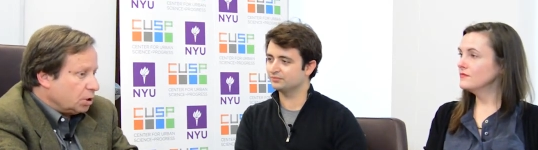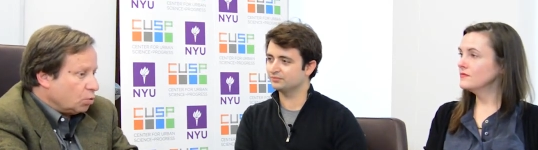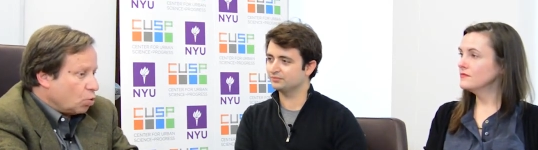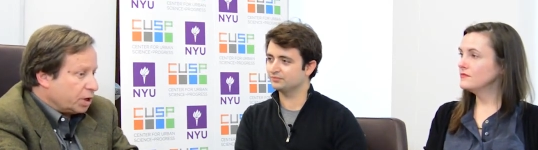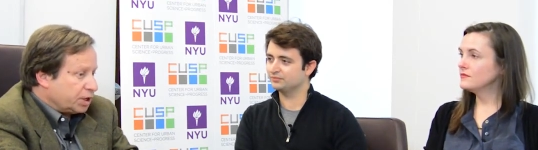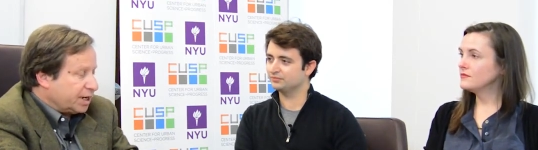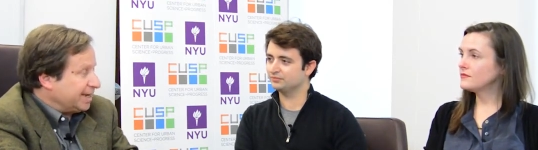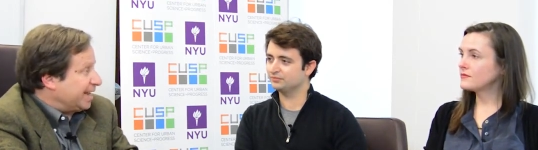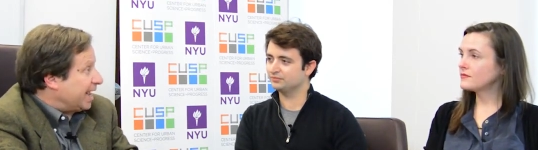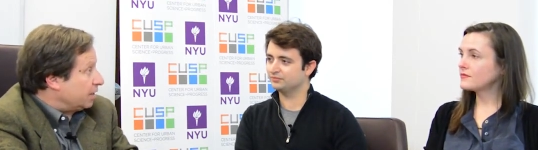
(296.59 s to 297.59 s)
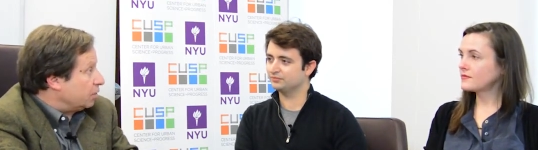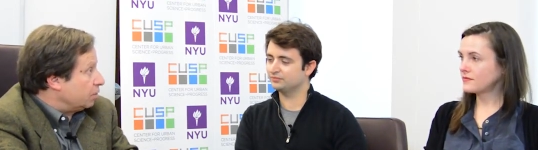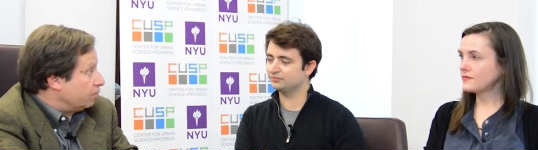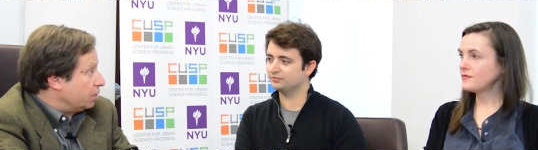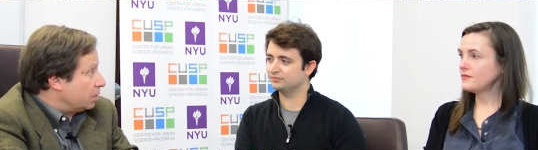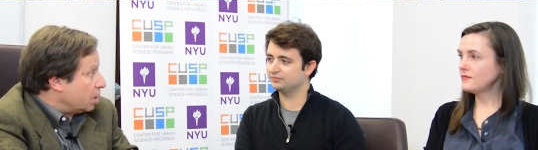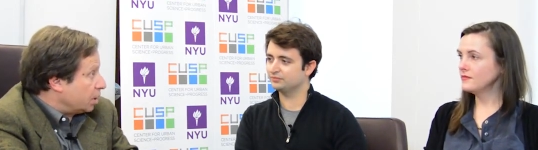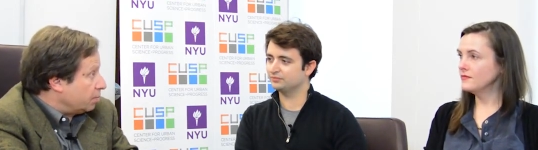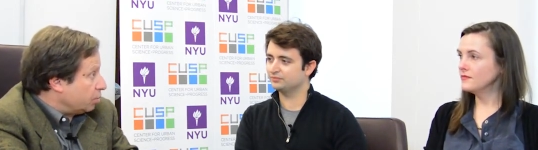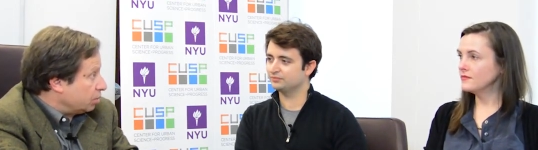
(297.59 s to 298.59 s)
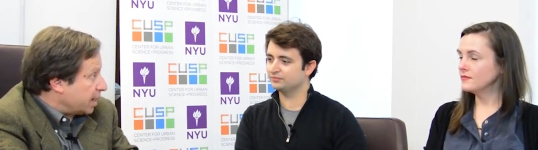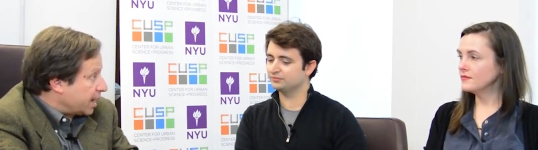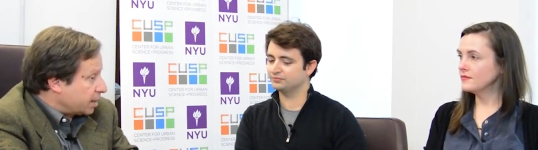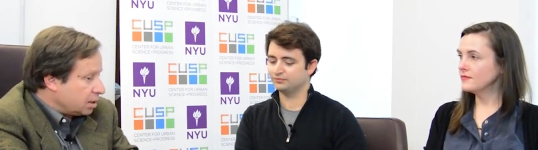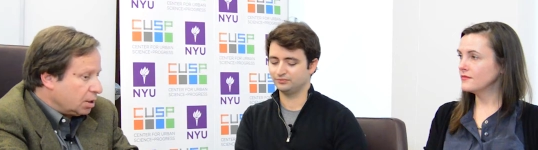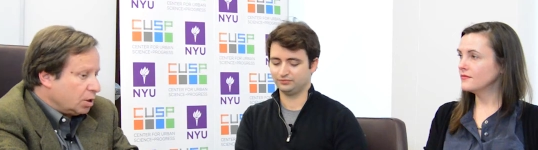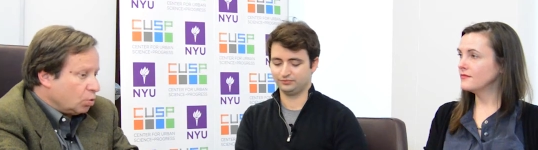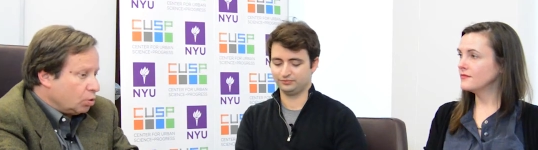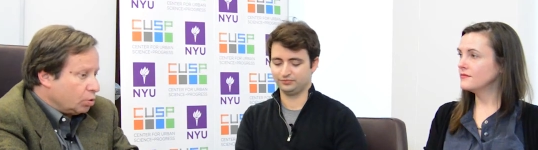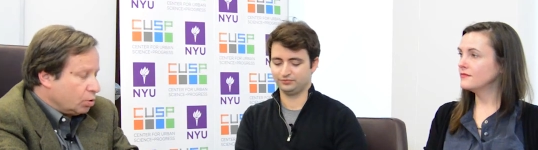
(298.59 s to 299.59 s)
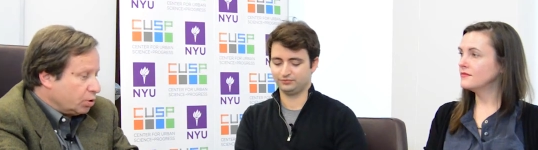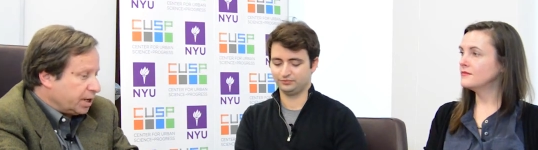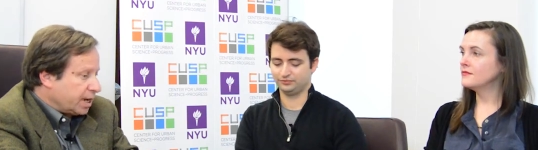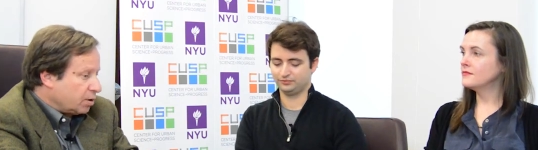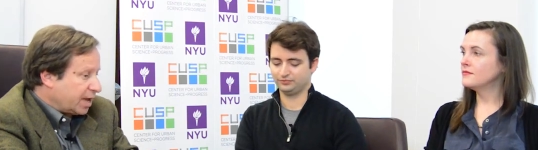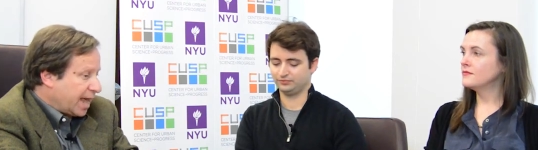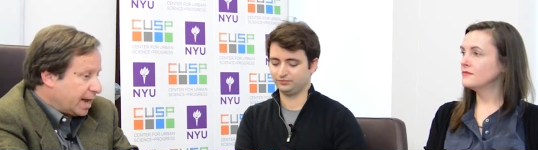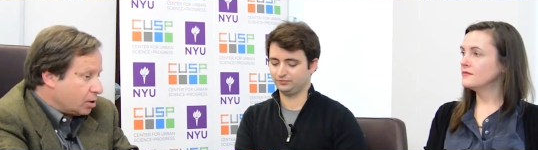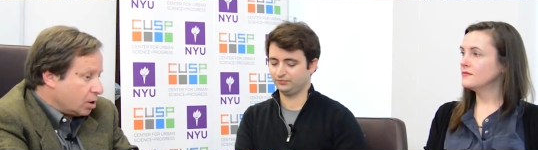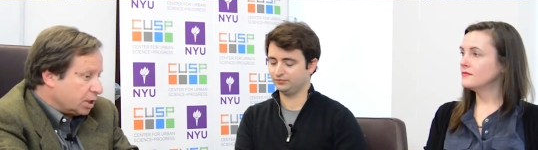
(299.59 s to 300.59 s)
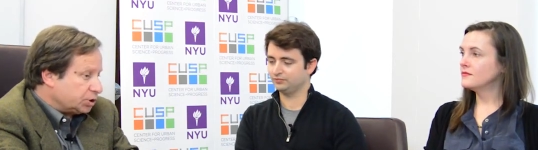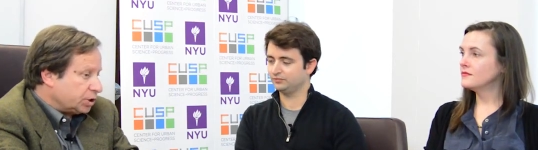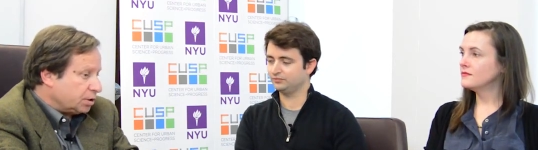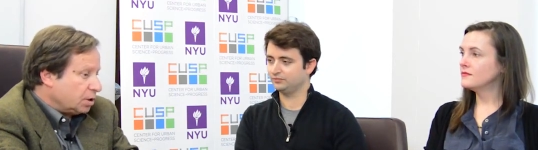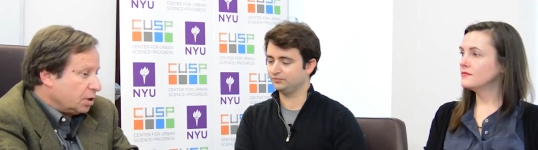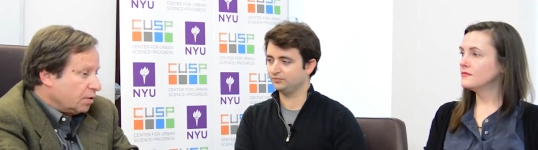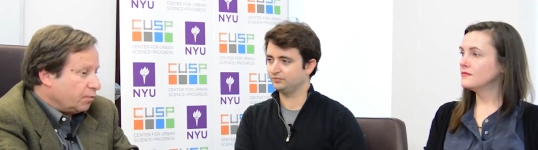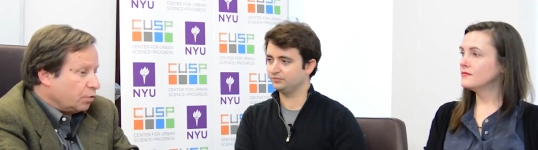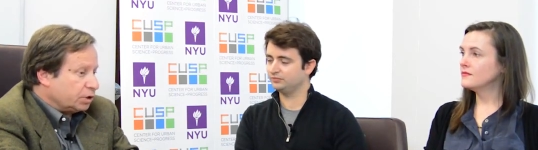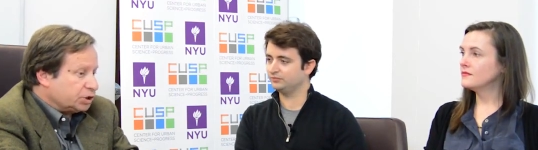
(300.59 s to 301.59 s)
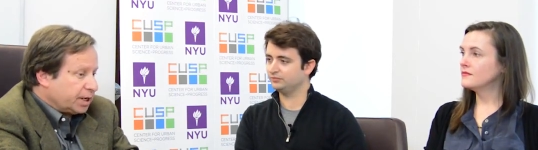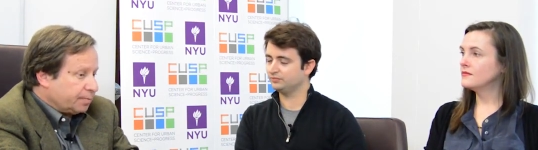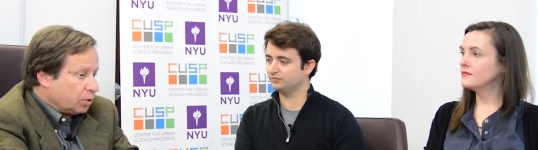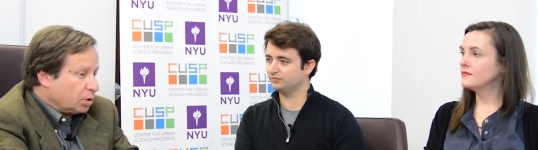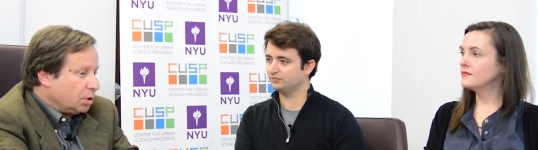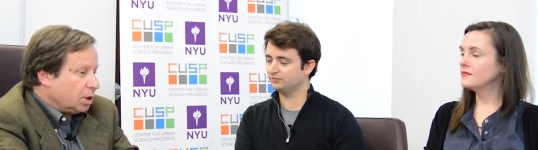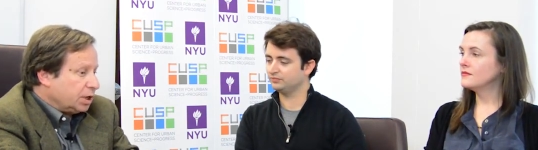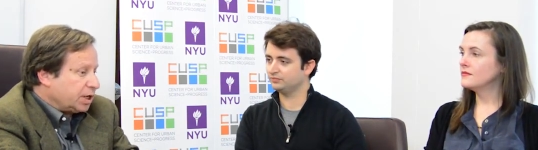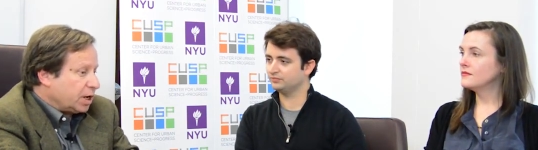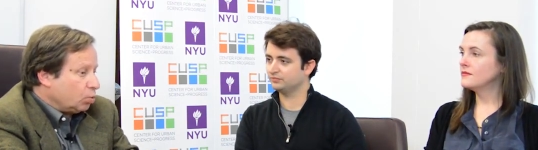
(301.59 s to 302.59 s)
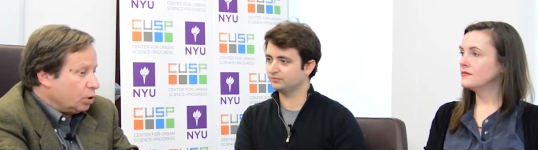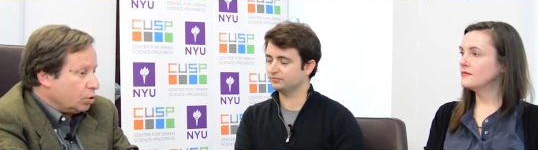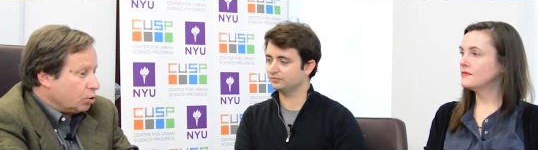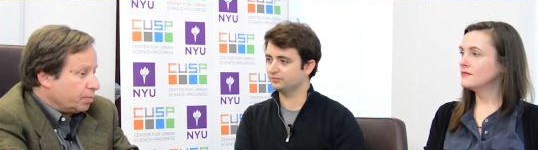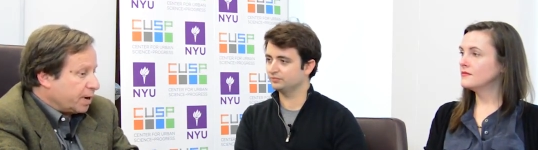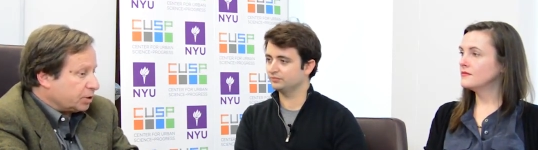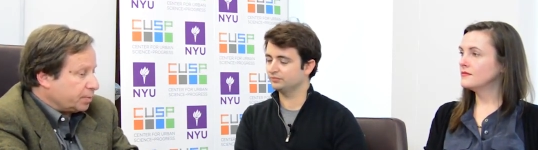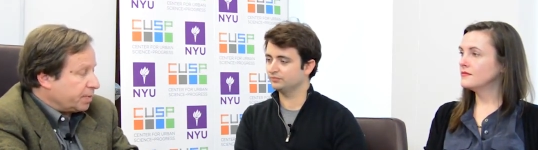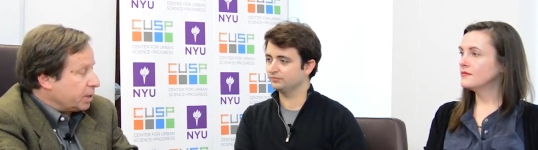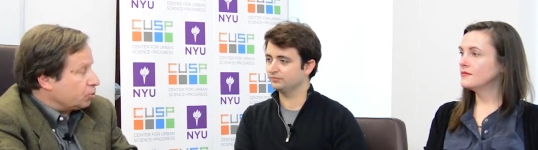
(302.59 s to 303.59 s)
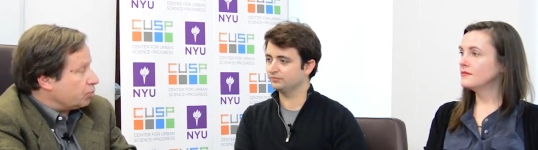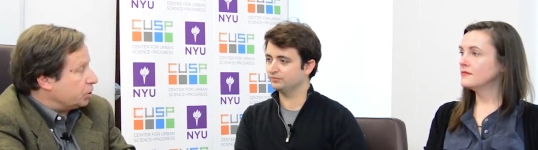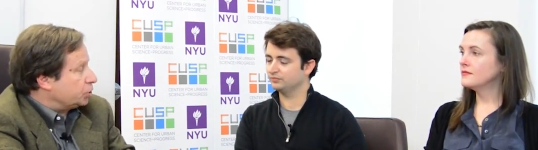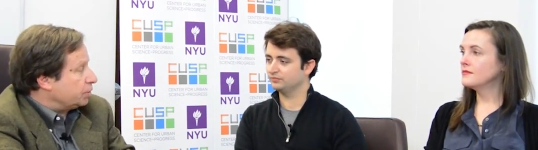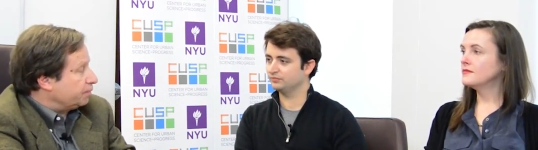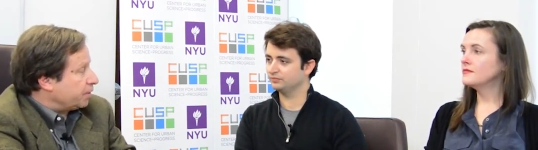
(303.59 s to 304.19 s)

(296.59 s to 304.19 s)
Speaker 1: One can get reliable data. We're learning how to analyze it. For example, can we learn about the penetration of